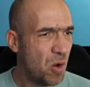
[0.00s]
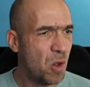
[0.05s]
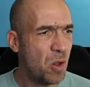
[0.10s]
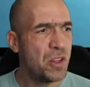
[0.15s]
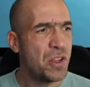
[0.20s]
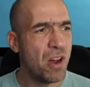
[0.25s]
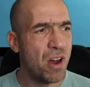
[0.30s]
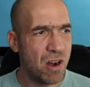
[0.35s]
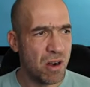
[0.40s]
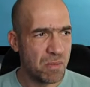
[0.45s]

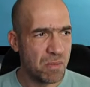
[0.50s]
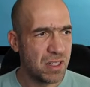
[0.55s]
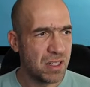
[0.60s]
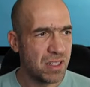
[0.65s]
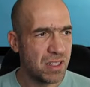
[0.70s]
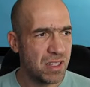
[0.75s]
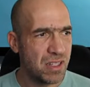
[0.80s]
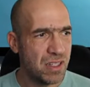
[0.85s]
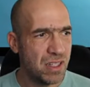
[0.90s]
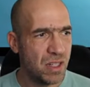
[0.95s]
all the
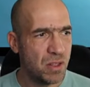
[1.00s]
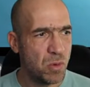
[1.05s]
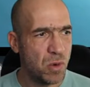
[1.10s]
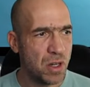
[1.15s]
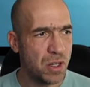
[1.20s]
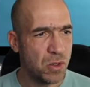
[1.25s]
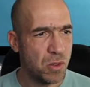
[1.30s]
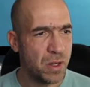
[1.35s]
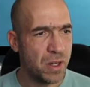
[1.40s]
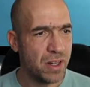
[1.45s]
arms that
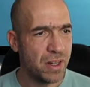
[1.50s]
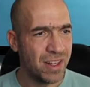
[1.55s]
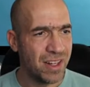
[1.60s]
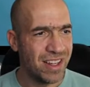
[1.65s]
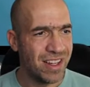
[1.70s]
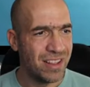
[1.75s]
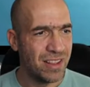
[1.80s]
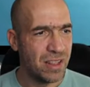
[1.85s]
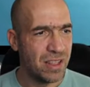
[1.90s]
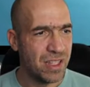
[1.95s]
we're doing
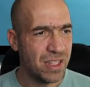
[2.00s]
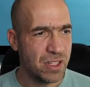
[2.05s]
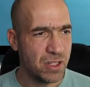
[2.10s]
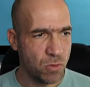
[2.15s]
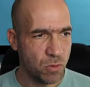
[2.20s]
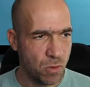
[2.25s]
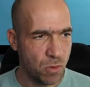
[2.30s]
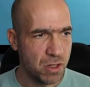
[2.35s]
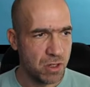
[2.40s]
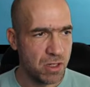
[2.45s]
in this
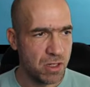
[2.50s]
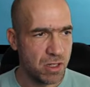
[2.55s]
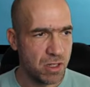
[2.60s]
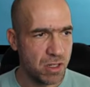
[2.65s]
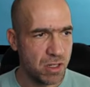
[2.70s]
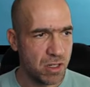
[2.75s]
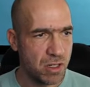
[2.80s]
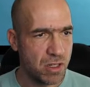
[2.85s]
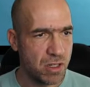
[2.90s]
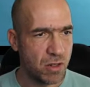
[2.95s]
course.